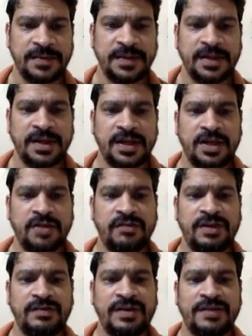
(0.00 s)
Now
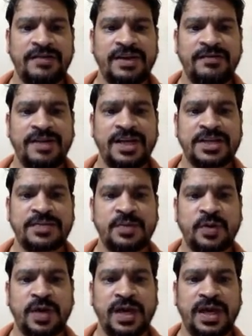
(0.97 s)
when we'll explore
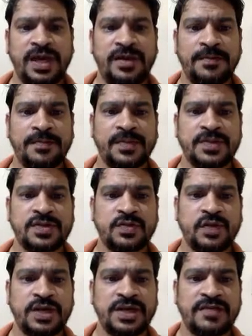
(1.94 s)
E, so what
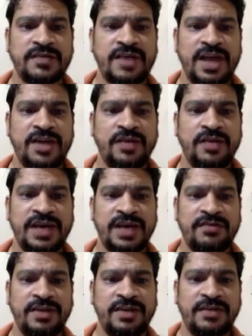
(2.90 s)
are the value we have? We
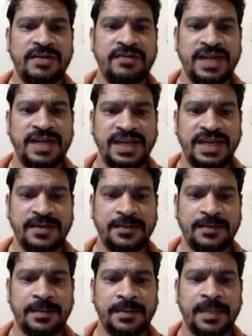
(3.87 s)
have D,
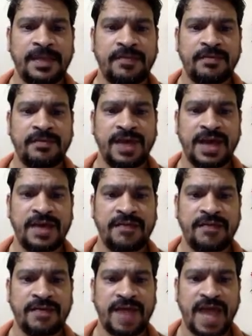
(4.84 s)
we have
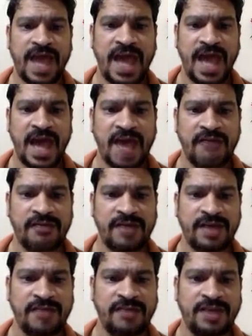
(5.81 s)
F, and
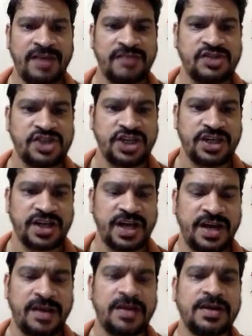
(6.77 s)
we have G, right?
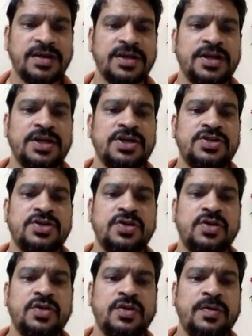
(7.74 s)

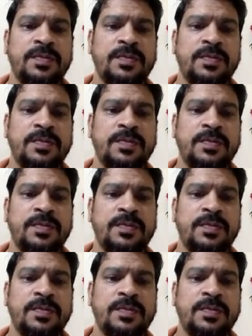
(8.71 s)
So